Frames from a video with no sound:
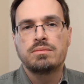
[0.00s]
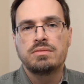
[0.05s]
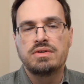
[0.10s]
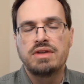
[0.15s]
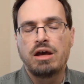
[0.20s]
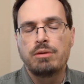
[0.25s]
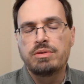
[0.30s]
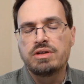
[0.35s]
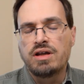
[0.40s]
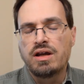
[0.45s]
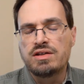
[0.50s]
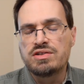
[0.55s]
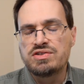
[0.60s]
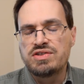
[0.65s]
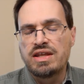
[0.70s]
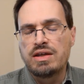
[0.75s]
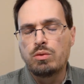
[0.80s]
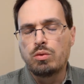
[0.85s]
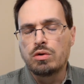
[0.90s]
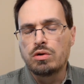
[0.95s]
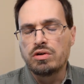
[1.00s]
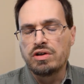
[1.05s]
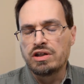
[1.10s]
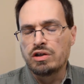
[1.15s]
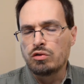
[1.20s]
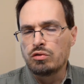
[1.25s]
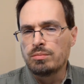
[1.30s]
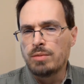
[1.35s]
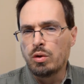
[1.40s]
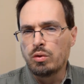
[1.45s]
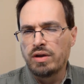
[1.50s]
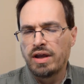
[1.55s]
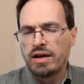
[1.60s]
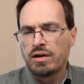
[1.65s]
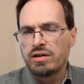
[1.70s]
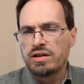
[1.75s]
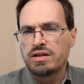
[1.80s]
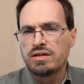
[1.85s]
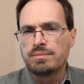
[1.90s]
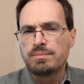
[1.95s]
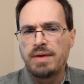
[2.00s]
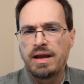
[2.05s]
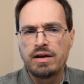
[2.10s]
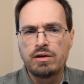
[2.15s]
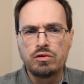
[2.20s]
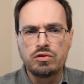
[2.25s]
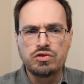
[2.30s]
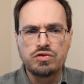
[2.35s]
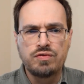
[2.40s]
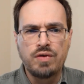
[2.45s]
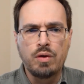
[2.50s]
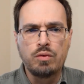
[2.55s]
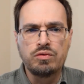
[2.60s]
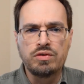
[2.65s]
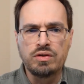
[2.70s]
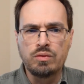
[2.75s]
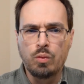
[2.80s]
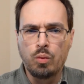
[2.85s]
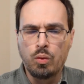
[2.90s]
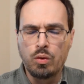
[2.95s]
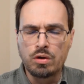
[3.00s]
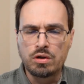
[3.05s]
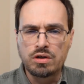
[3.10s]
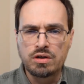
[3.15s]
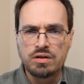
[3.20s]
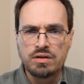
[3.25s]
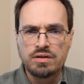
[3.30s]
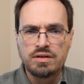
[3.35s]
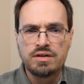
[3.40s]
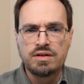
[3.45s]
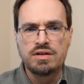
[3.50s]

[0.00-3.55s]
Now, because they were in a remote area, Harold's phone didn't work,